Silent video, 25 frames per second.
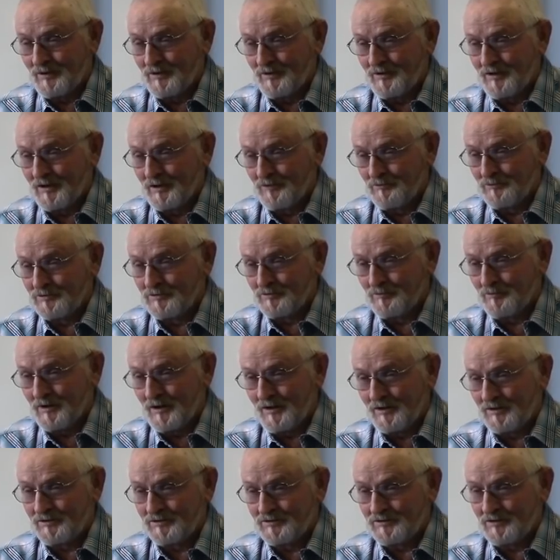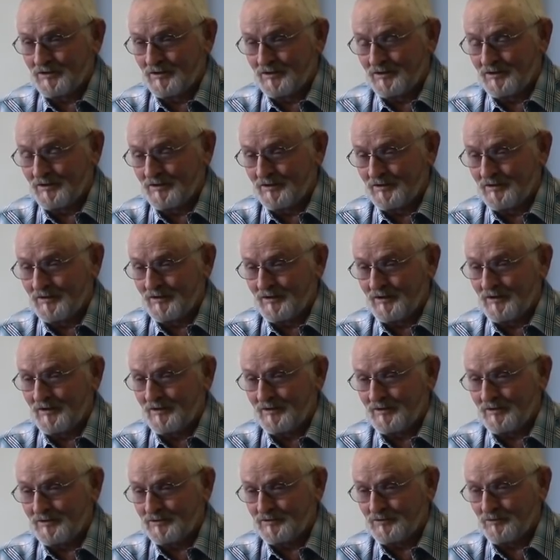My dad was about to sell it, and
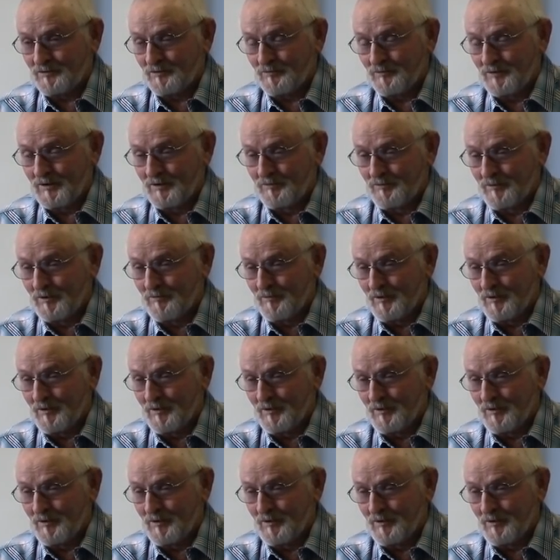it sort of made